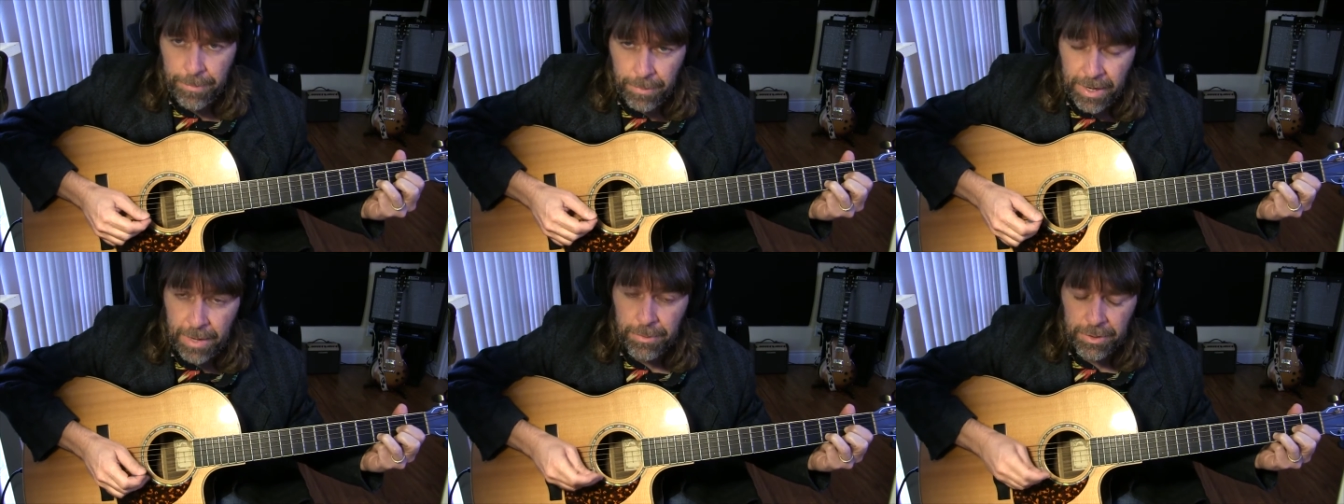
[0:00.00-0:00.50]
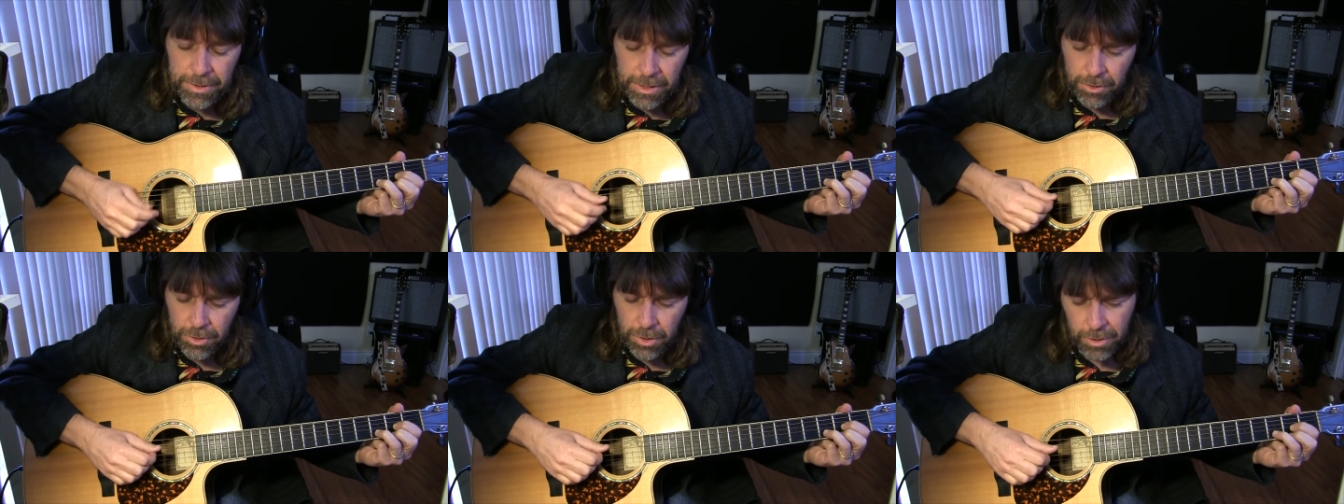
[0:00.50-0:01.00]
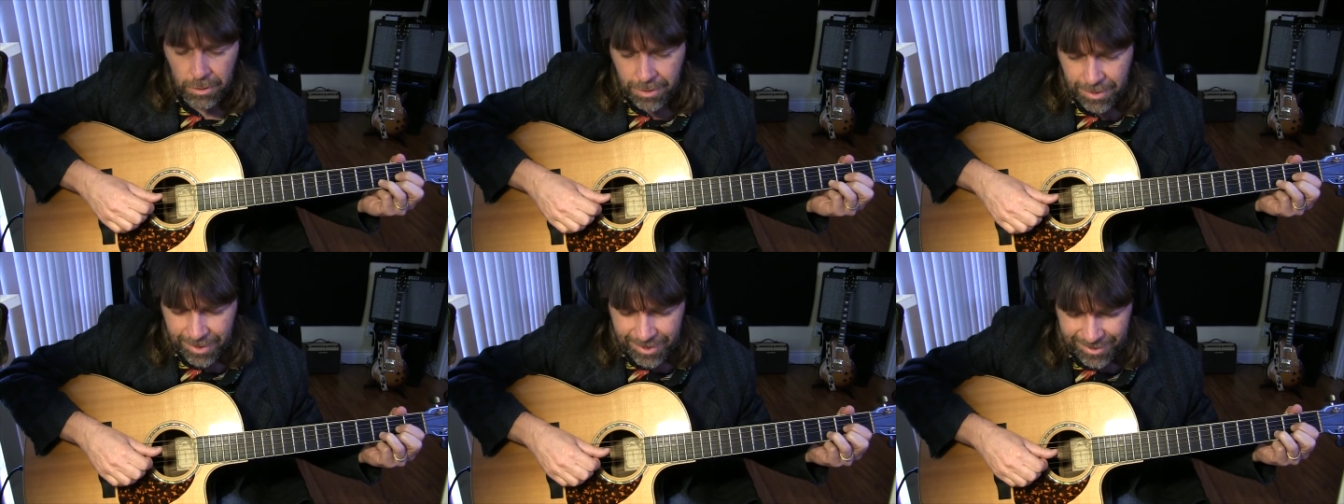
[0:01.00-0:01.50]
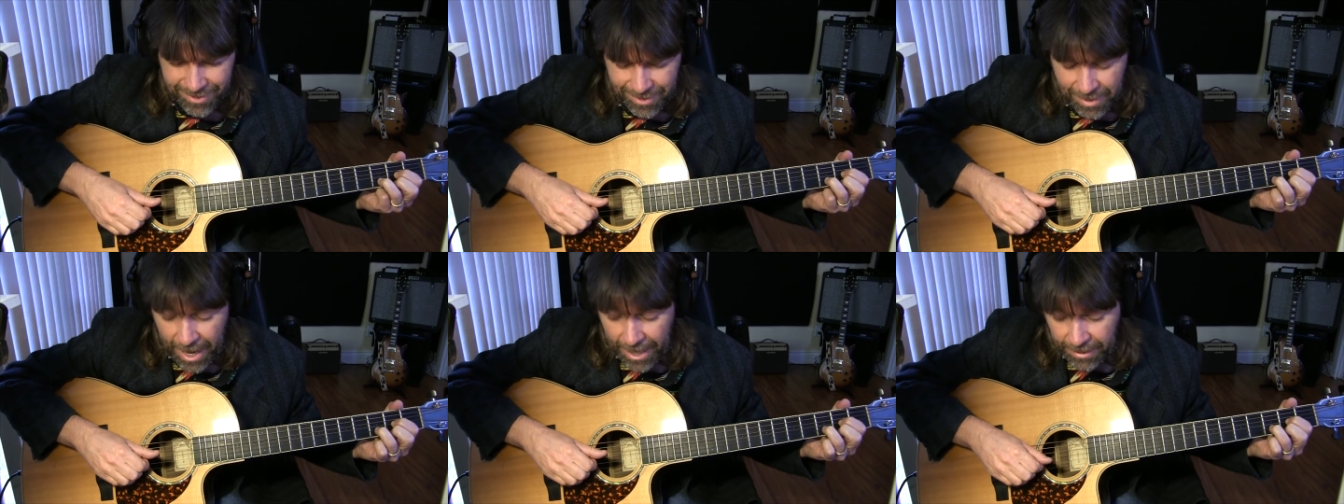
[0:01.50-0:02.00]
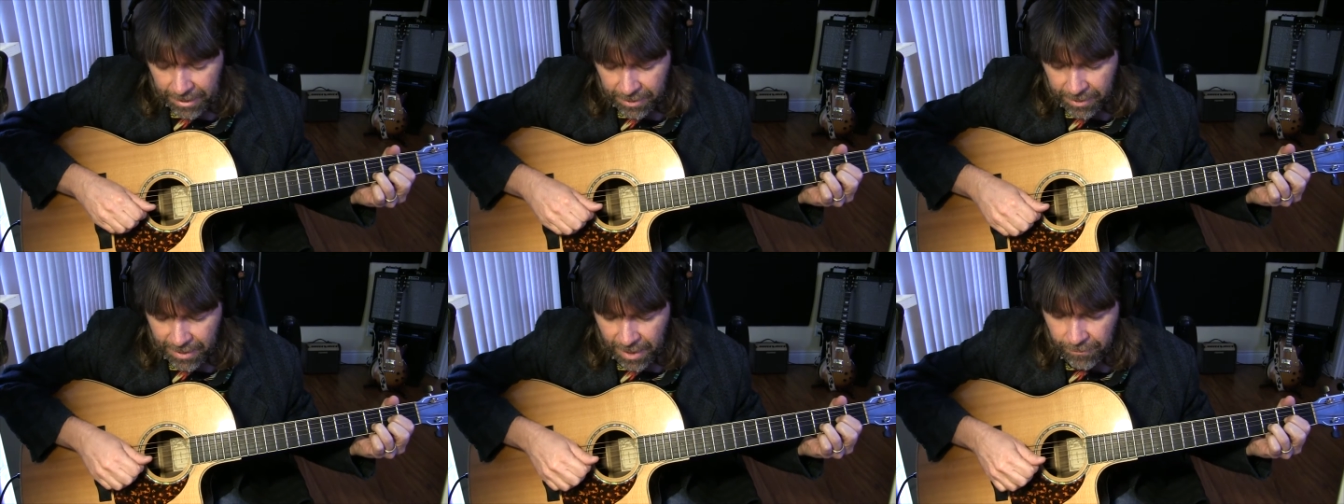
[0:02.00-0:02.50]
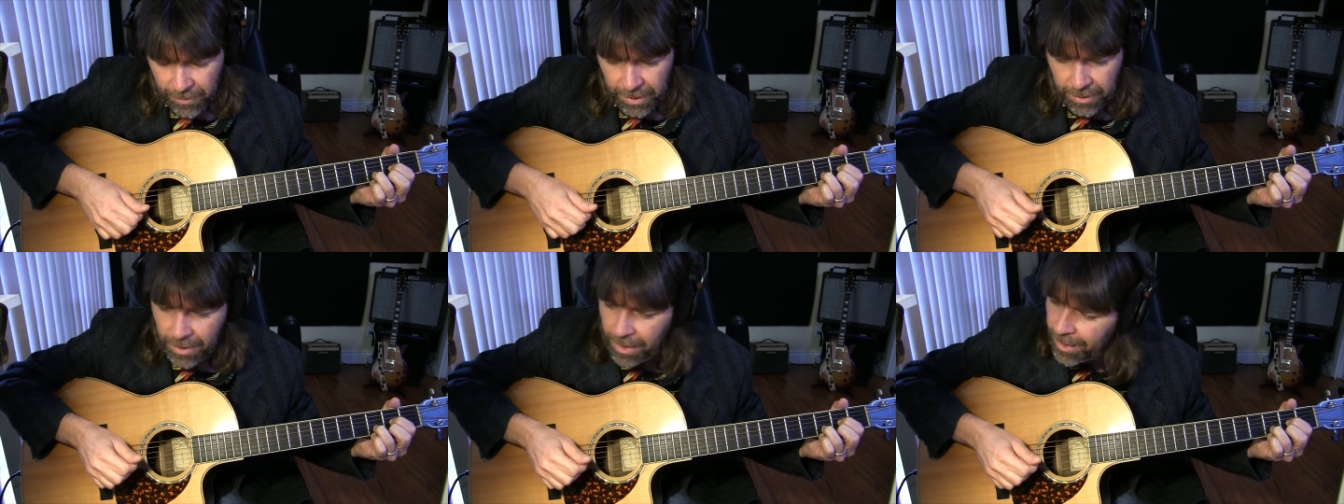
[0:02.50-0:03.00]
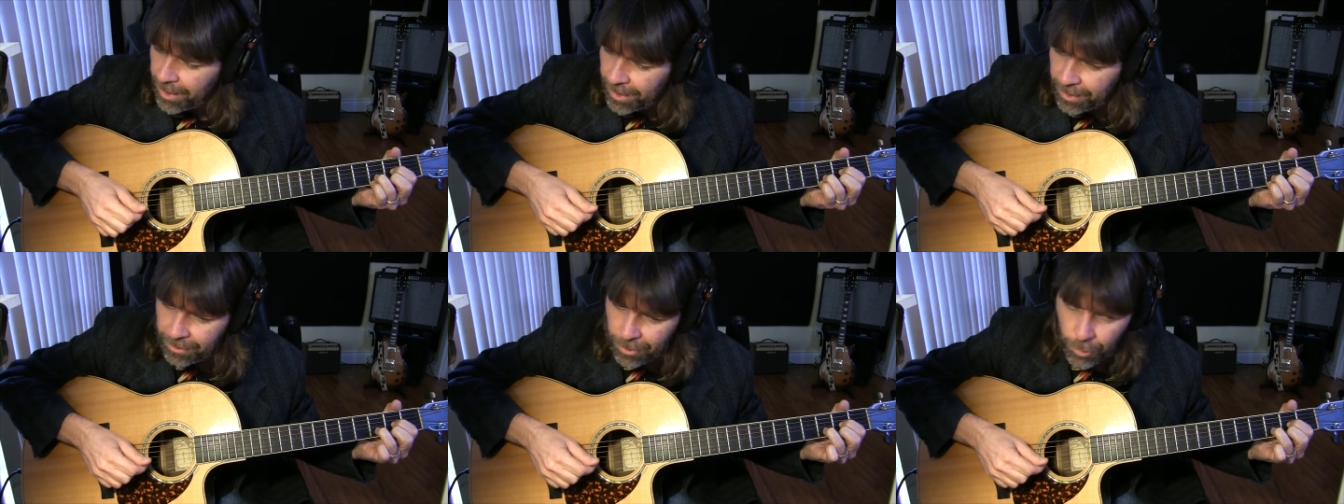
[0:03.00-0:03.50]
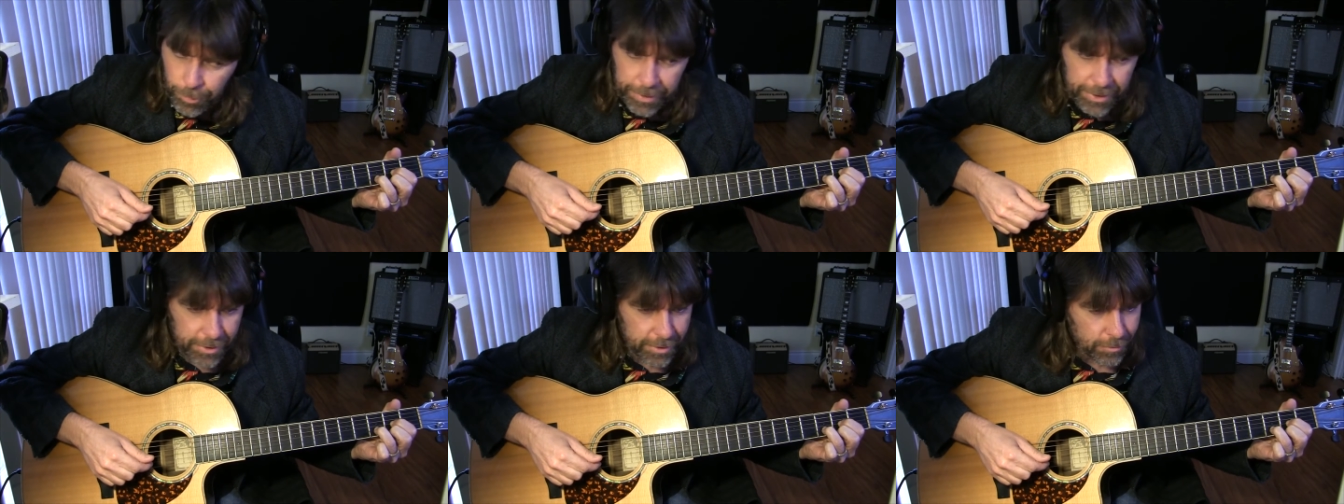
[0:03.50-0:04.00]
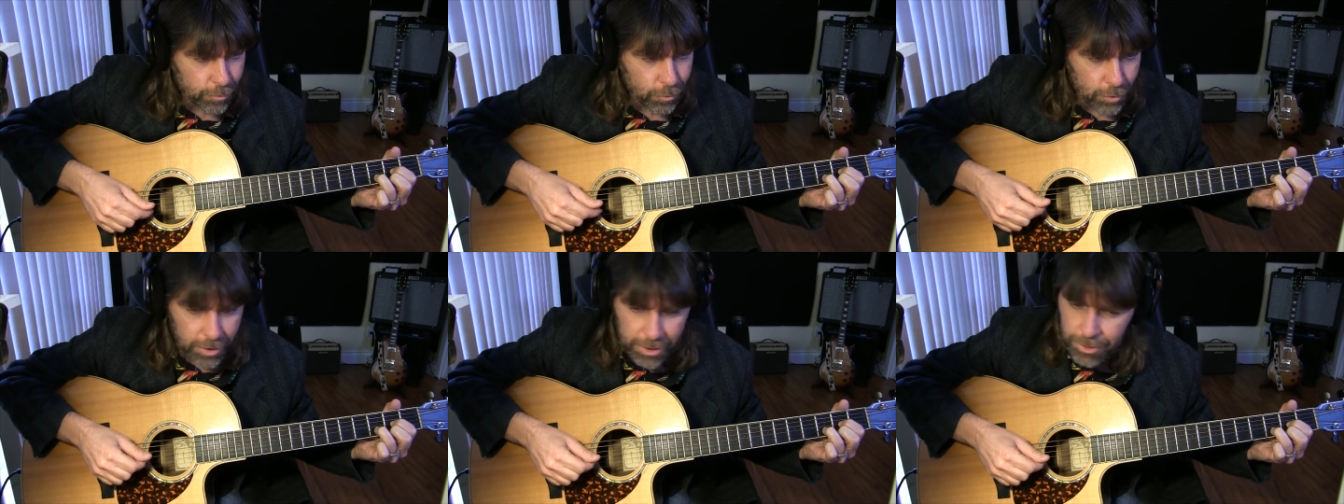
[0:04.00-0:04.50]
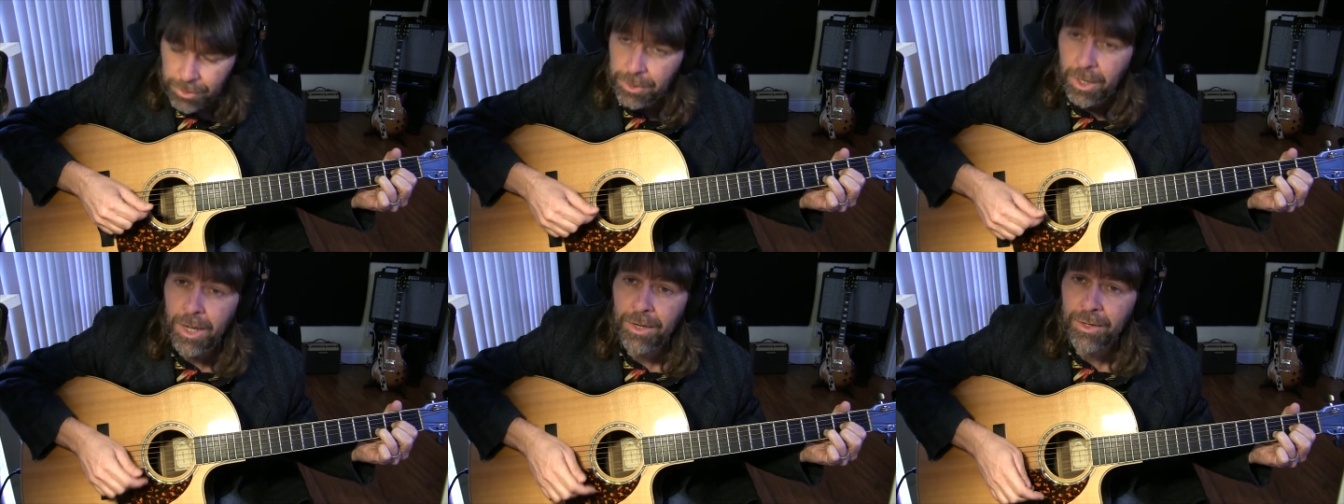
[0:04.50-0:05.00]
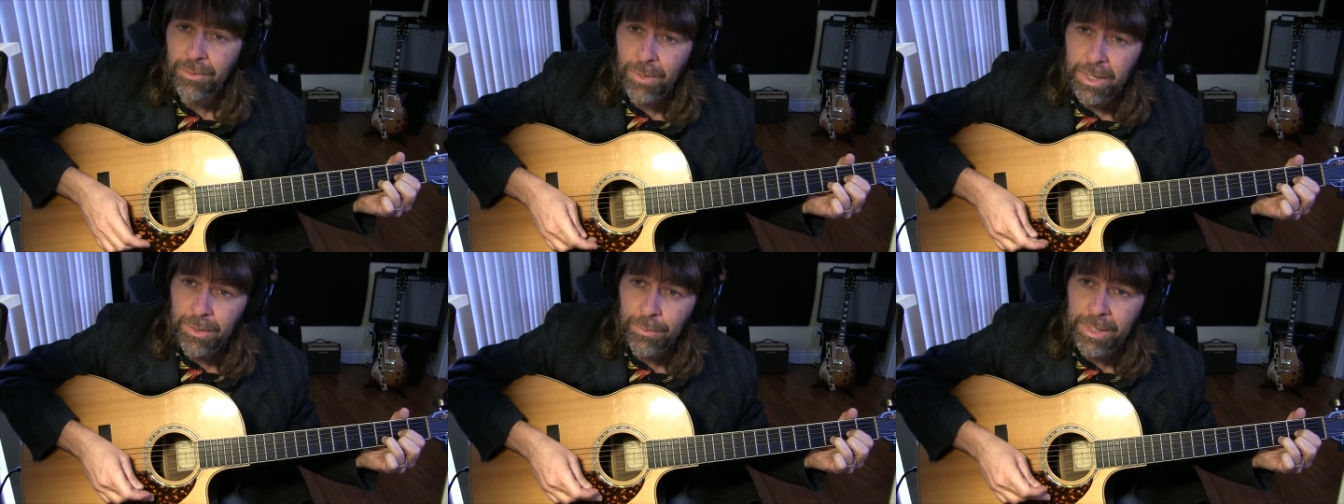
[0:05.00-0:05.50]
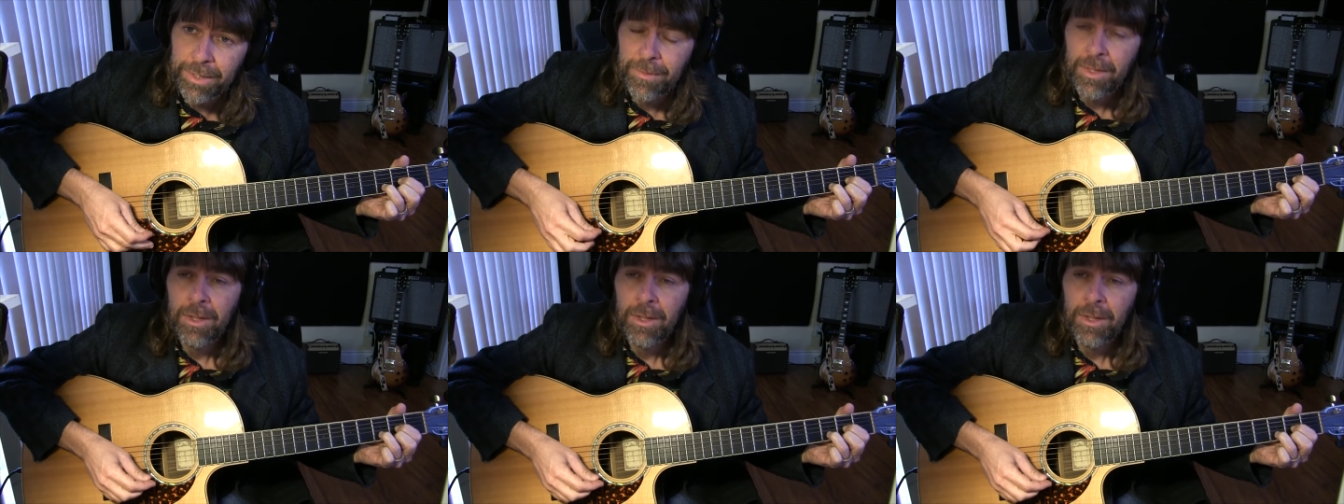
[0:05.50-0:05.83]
but I've been teaching since '97 and nobody's really just gotten it right away.